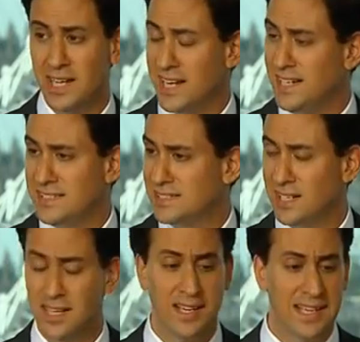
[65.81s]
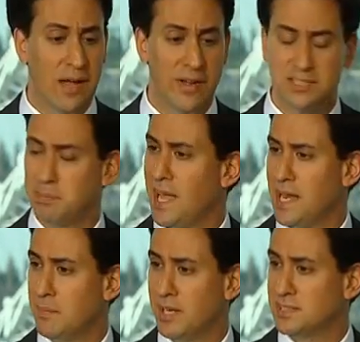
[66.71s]
He needs to now
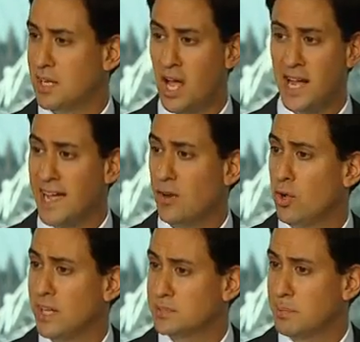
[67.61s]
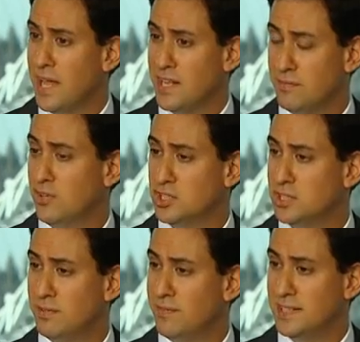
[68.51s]
explain, because I cannot explain the version
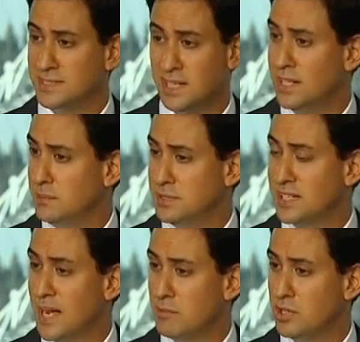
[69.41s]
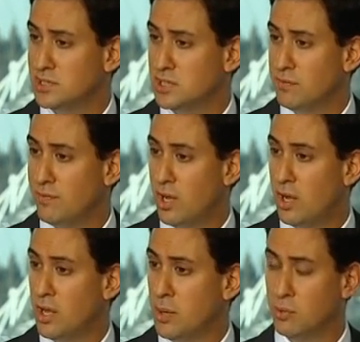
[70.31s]
of events that Mr. Cameron has so
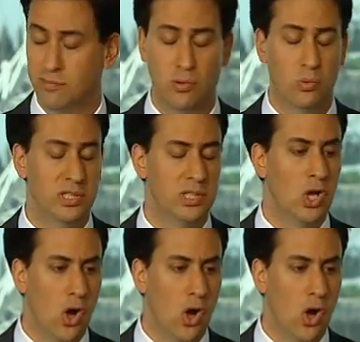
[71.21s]
far put forward.